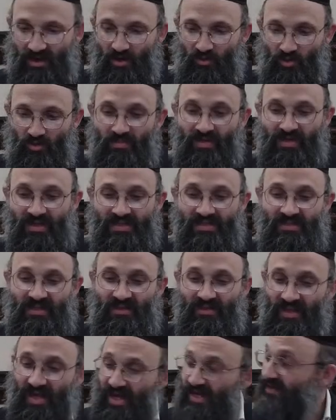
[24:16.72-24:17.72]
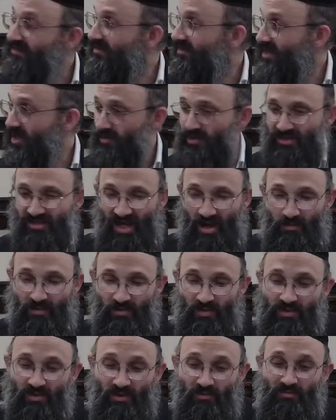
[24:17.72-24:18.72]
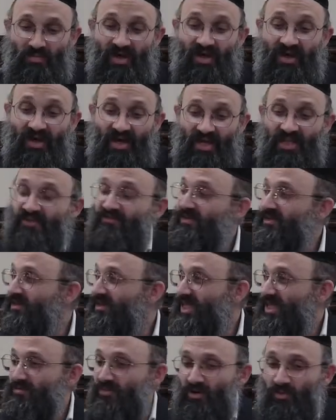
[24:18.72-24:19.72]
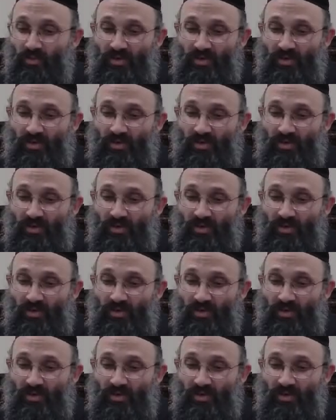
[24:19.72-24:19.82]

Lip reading: woman needs to light the Neiros Shabbos, what's called bechedva deliba,